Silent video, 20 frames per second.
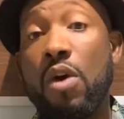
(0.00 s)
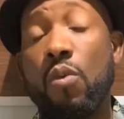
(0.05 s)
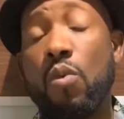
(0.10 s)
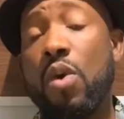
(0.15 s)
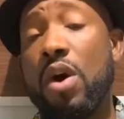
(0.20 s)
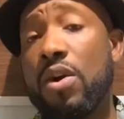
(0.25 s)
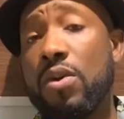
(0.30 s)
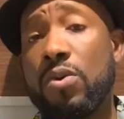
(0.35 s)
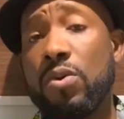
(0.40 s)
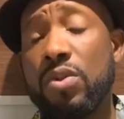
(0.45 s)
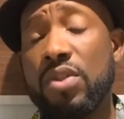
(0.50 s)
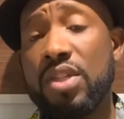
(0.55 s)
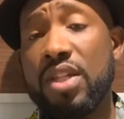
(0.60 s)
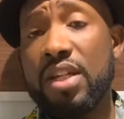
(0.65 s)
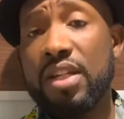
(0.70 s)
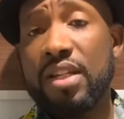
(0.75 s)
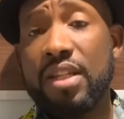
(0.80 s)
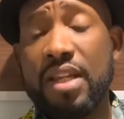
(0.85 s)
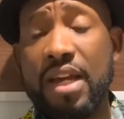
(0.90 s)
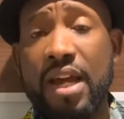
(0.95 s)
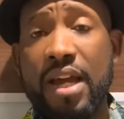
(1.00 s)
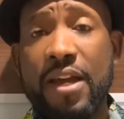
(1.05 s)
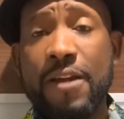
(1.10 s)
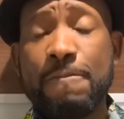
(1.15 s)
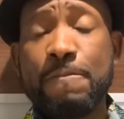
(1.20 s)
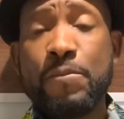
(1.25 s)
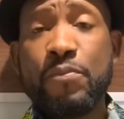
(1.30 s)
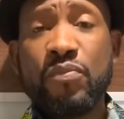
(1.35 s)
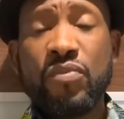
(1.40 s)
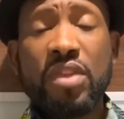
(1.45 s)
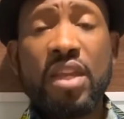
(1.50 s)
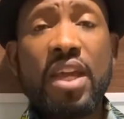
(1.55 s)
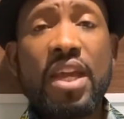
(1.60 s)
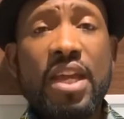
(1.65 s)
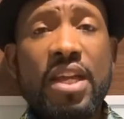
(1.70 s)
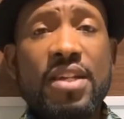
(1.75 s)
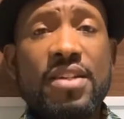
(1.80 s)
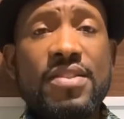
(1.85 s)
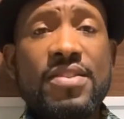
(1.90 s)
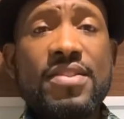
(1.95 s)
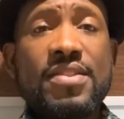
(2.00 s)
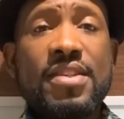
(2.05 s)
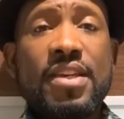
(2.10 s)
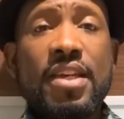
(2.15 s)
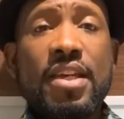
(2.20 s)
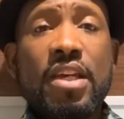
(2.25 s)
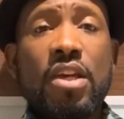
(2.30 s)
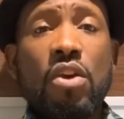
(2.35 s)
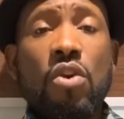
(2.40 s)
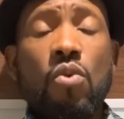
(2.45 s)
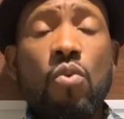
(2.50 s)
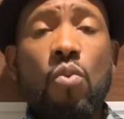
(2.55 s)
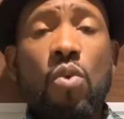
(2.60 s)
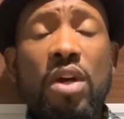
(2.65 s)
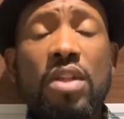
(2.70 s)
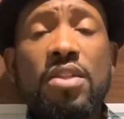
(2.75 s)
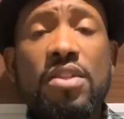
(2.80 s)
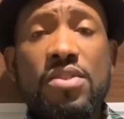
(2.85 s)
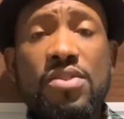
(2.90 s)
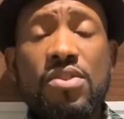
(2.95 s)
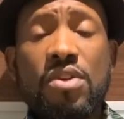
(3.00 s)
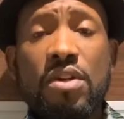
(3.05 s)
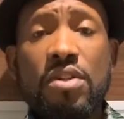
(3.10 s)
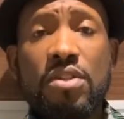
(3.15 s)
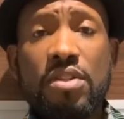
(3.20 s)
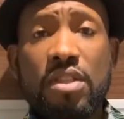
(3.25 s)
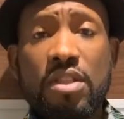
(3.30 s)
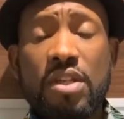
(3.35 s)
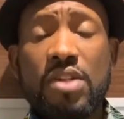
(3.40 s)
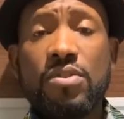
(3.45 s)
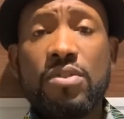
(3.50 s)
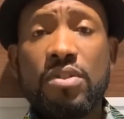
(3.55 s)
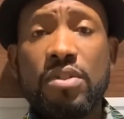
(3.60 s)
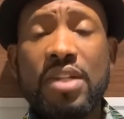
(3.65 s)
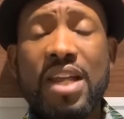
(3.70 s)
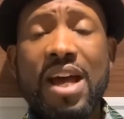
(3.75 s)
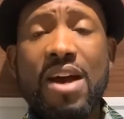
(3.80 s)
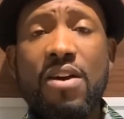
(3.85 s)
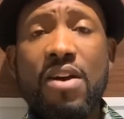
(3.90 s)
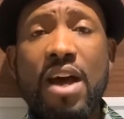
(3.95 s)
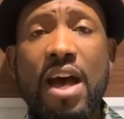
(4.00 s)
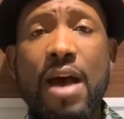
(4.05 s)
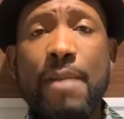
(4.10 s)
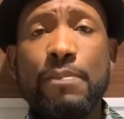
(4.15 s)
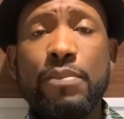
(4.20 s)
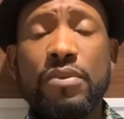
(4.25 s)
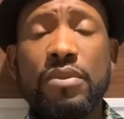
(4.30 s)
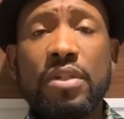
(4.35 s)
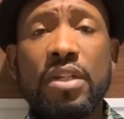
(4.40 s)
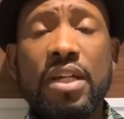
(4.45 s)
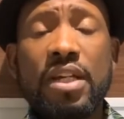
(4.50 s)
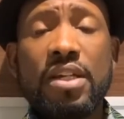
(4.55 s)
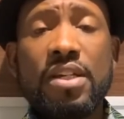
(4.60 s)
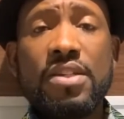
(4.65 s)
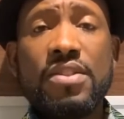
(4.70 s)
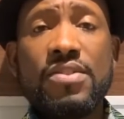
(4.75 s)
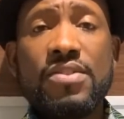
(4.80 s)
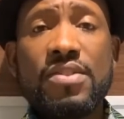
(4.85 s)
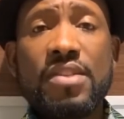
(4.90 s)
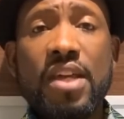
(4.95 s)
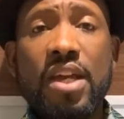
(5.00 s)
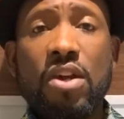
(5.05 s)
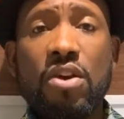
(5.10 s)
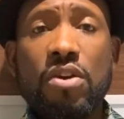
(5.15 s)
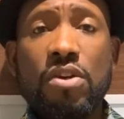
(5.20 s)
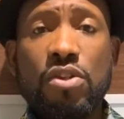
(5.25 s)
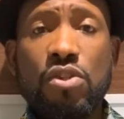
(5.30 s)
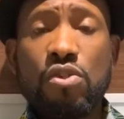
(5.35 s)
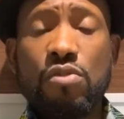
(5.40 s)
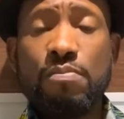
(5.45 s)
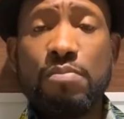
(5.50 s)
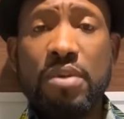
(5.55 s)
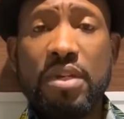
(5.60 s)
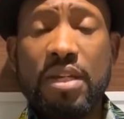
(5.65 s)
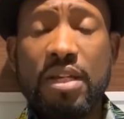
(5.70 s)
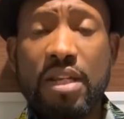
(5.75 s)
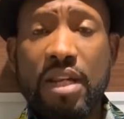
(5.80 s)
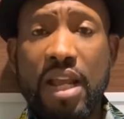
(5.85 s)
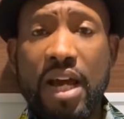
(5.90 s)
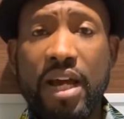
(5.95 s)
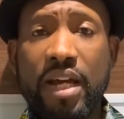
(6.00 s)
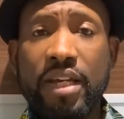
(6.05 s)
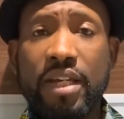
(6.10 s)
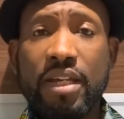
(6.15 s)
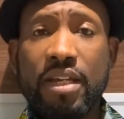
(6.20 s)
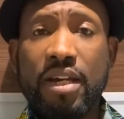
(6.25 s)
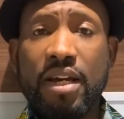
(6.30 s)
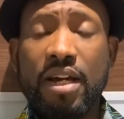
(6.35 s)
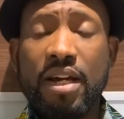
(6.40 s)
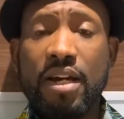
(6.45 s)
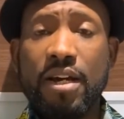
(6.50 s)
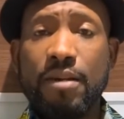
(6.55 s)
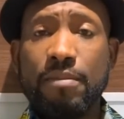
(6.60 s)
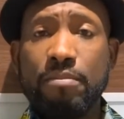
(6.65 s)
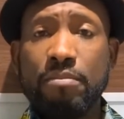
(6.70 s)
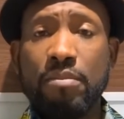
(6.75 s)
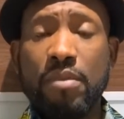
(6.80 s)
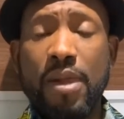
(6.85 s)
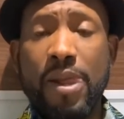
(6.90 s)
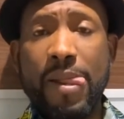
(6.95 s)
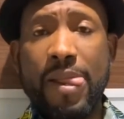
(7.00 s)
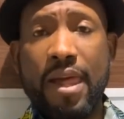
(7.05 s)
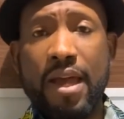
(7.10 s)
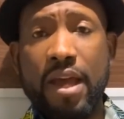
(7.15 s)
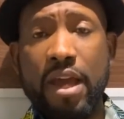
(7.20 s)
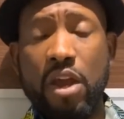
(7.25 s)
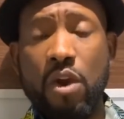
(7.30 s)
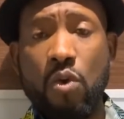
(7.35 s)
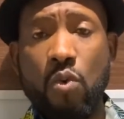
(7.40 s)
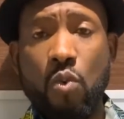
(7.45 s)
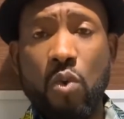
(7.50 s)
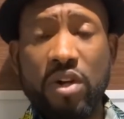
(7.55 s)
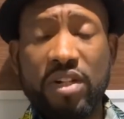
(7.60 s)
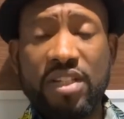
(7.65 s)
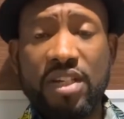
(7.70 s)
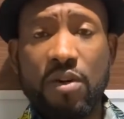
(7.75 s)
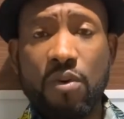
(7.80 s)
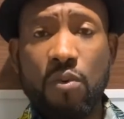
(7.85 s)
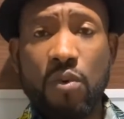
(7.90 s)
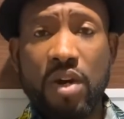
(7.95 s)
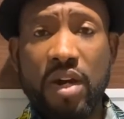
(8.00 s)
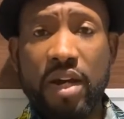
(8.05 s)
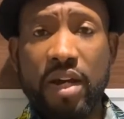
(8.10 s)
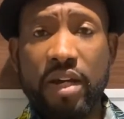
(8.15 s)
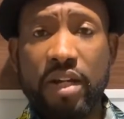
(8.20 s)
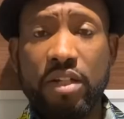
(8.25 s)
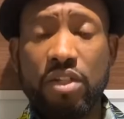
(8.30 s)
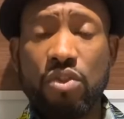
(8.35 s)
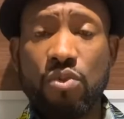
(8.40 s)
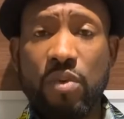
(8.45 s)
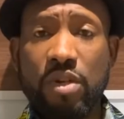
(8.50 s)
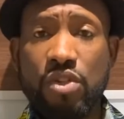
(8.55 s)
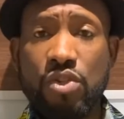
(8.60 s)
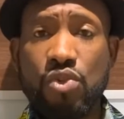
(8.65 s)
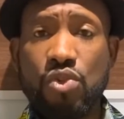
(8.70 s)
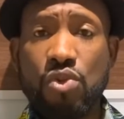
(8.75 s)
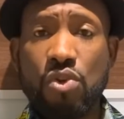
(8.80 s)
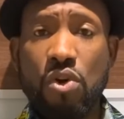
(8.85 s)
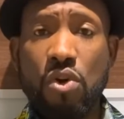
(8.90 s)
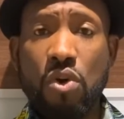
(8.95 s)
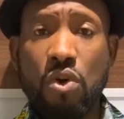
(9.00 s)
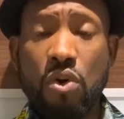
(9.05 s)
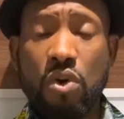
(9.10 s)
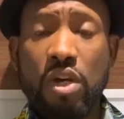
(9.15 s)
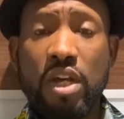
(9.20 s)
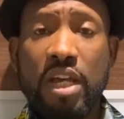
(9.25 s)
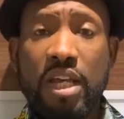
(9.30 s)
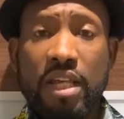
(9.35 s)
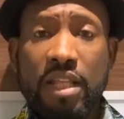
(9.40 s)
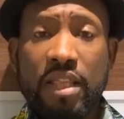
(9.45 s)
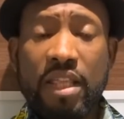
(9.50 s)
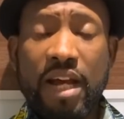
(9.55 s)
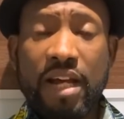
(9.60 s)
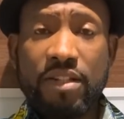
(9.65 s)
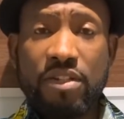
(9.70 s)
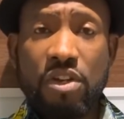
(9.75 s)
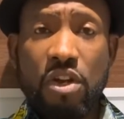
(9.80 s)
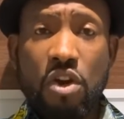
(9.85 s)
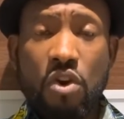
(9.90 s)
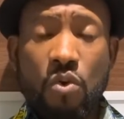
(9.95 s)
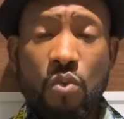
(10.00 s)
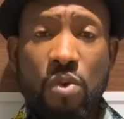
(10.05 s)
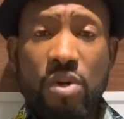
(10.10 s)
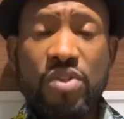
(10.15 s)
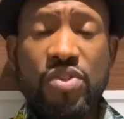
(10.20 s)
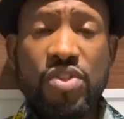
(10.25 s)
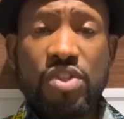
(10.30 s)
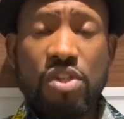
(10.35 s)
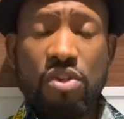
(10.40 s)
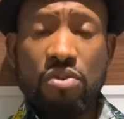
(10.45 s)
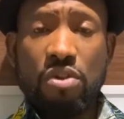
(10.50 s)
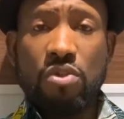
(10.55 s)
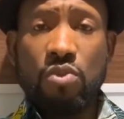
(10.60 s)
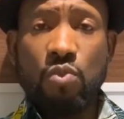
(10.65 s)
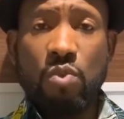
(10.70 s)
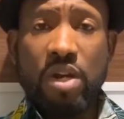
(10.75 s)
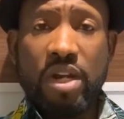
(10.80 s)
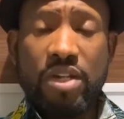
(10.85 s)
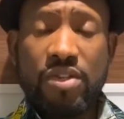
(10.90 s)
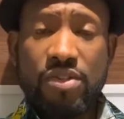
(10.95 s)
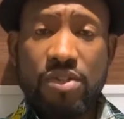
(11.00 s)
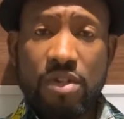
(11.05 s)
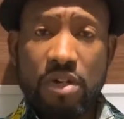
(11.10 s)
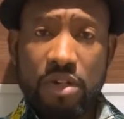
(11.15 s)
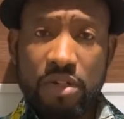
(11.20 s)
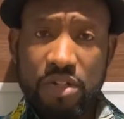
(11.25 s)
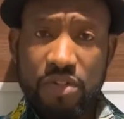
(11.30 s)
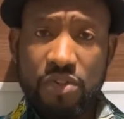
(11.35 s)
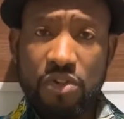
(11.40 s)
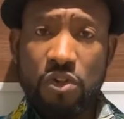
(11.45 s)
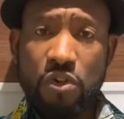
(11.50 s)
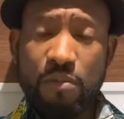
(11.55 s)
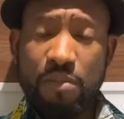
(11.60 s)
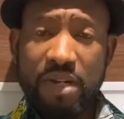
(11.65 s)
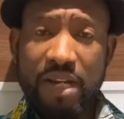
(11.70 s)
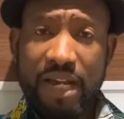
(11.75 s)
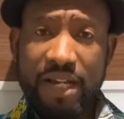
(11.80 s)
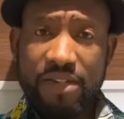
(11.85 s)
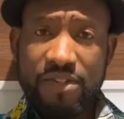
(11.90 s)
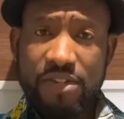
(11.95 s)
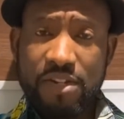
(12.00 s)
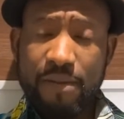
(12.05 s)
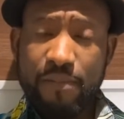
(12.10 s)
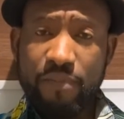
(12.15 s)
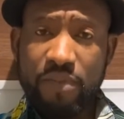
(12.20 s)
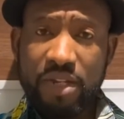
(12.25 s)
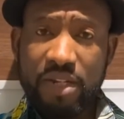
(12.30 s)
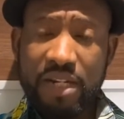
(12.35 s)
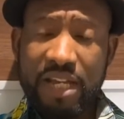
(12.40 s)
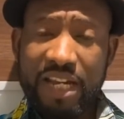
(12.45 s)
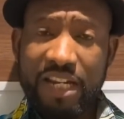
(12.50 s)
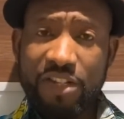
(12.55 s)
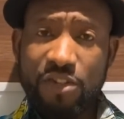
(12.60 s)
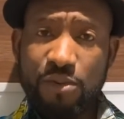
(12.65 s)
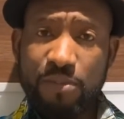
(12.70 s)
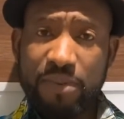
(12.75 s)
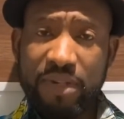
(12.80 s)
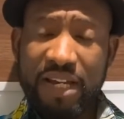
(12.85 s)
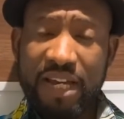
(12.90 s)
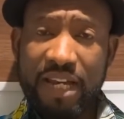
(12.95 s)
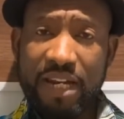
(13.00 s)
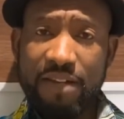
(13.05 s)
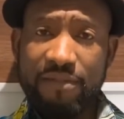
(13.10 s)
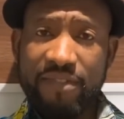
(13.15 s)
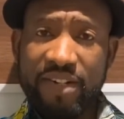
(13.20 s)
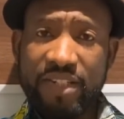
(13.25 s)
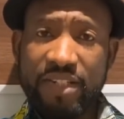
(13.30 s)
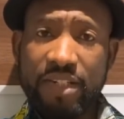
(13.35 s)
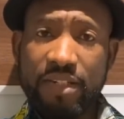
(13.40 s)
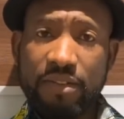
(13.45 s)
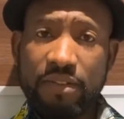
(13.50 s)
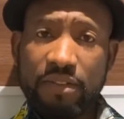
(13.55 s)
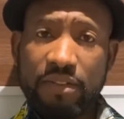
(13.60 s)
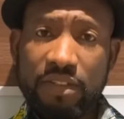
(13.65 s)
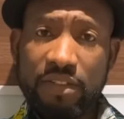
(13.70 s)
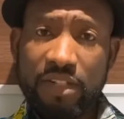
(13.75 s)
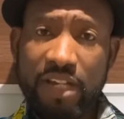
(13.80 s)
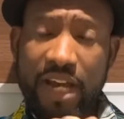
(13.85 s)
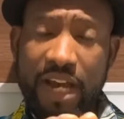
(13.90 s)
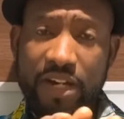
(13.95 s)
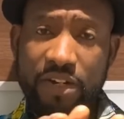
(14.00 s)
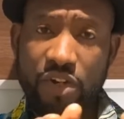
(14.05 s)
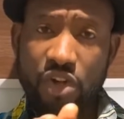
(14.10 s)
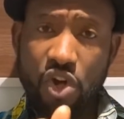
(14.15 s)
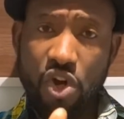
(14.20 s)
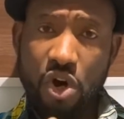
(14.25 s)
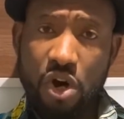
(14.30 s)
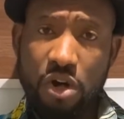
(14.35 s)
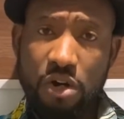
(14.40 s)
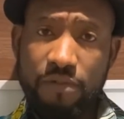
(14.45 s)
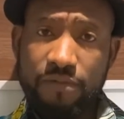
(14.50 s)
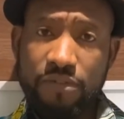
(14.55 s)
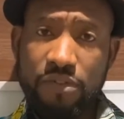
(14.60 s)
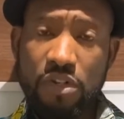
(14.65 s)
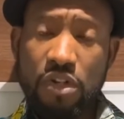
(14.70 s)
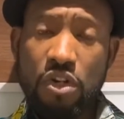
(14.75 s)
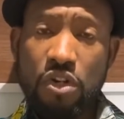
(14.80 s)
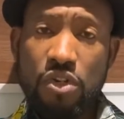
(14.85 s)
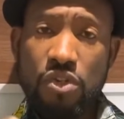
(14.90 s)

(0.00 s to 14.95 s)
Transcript: one good thing there is what is going to now happen is they're going to be like a waterway to ensure that once the runway is done, it's going to be like something a little bit elevated and curved,